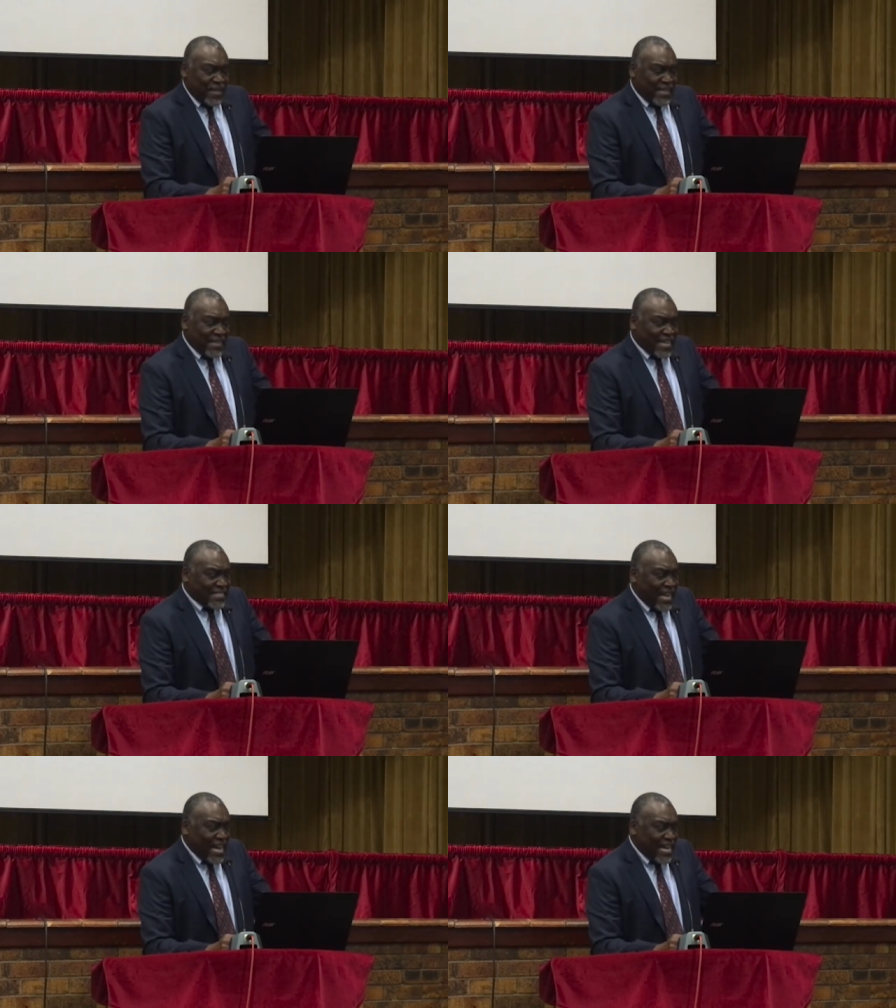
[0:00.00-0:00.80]

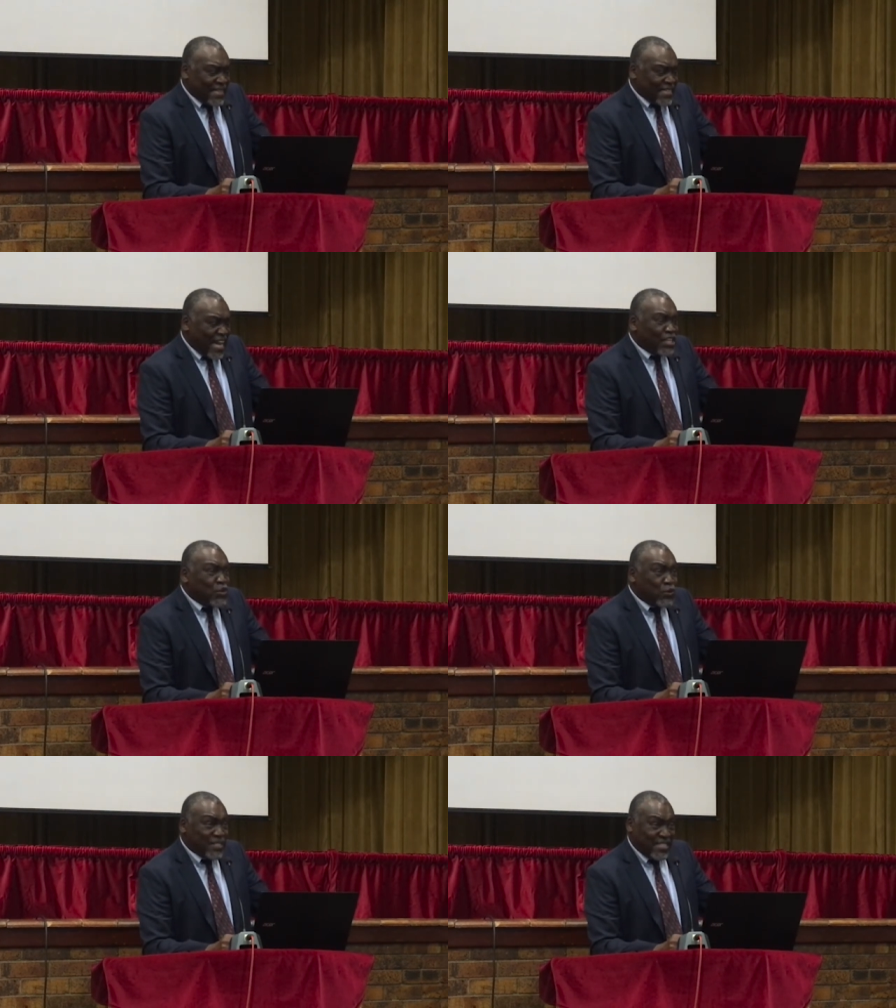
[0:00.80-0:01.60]
that are, that are
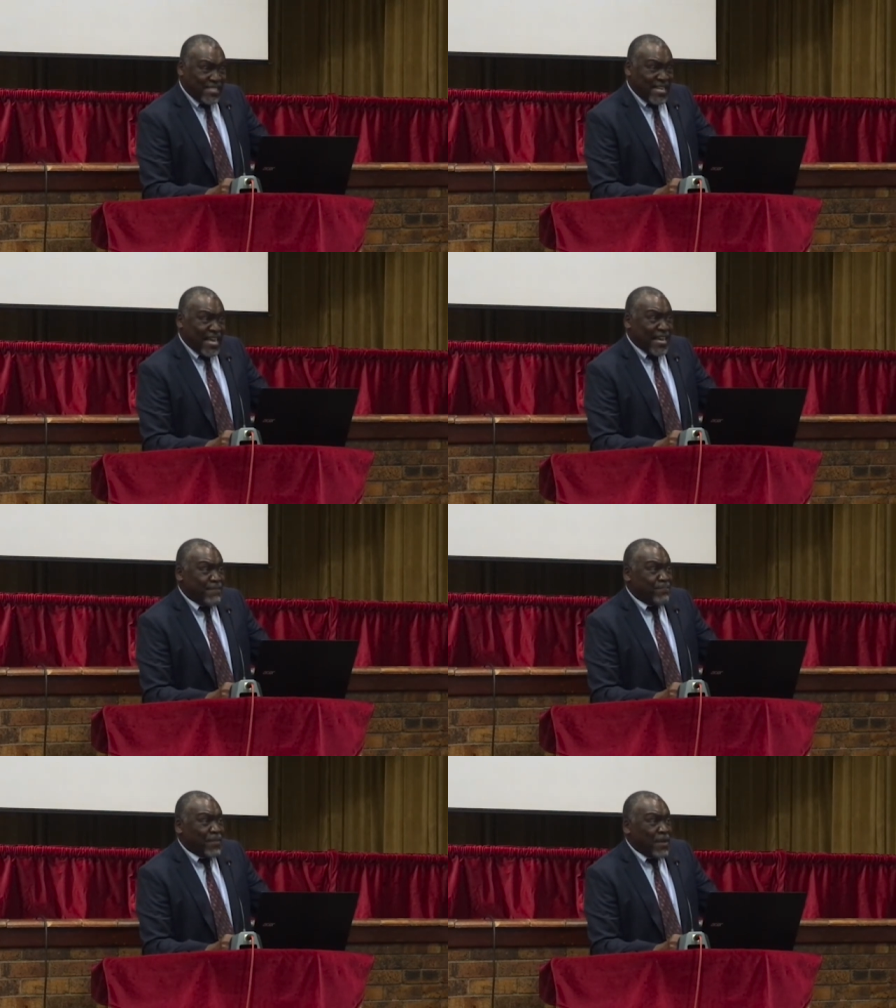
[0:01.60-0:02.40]
used
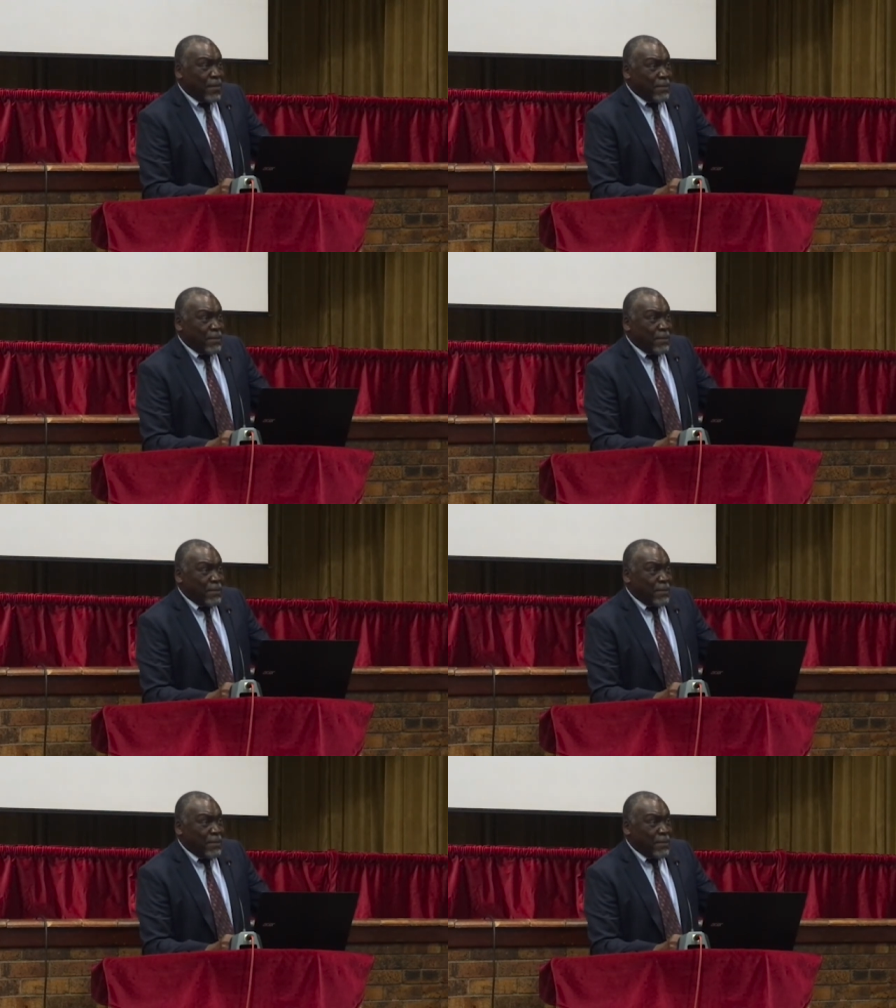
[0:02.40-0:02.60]
there.